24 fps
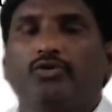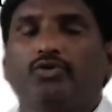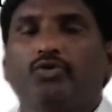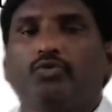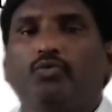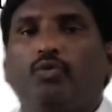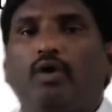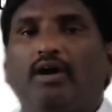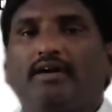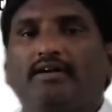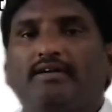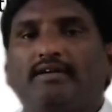
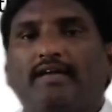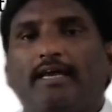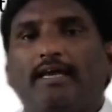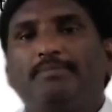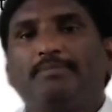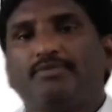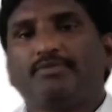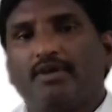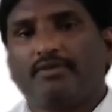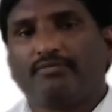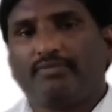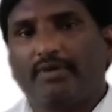So what
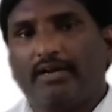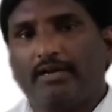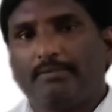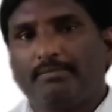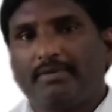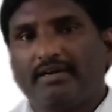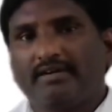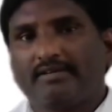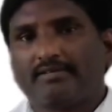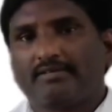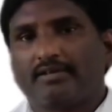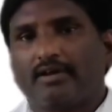types of
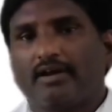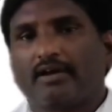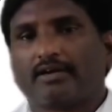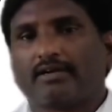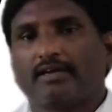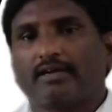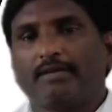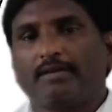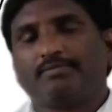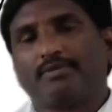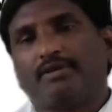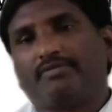elements or
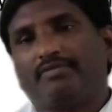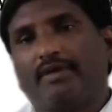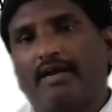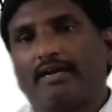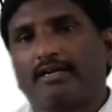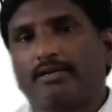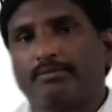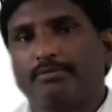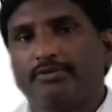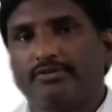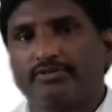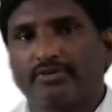types of
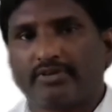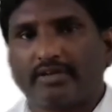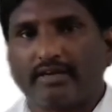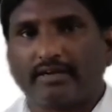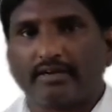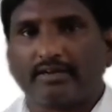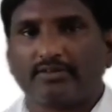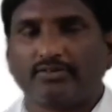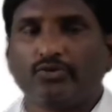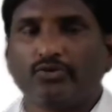attributes you can?